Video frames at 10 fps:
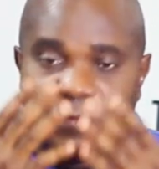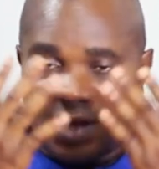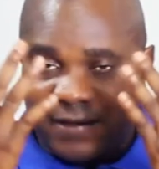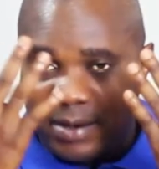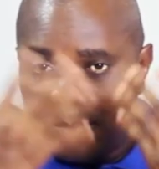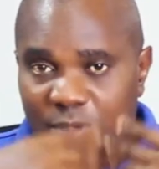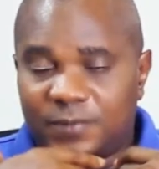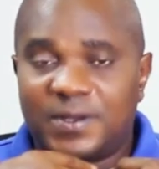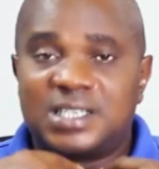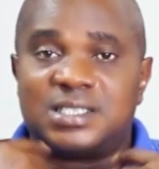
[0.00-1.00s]
If you have a
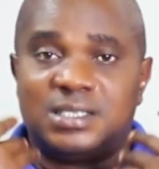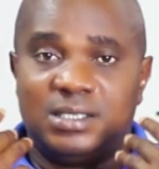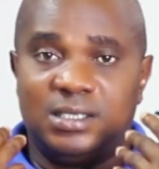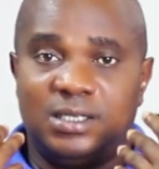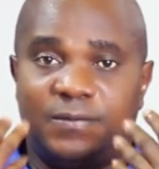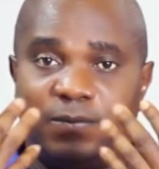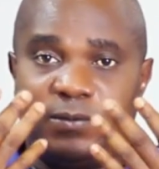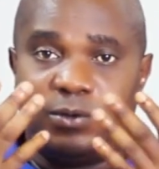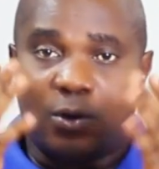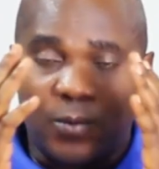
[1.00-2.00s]
broad face, if
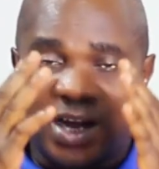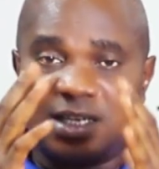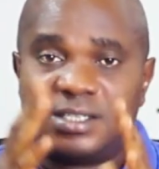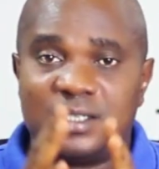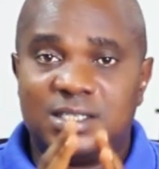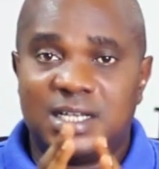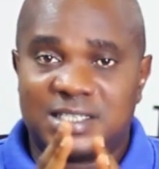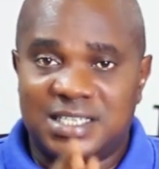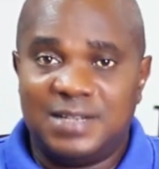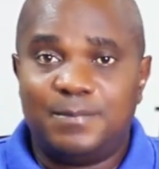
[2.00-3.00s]
you're wearing
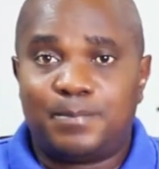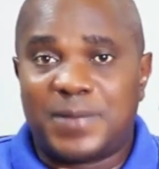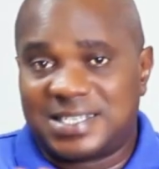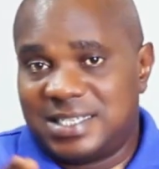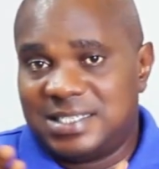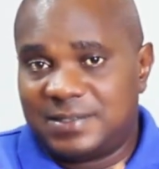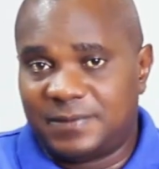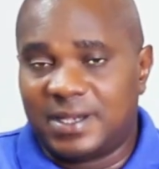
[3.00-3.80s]
a slim person's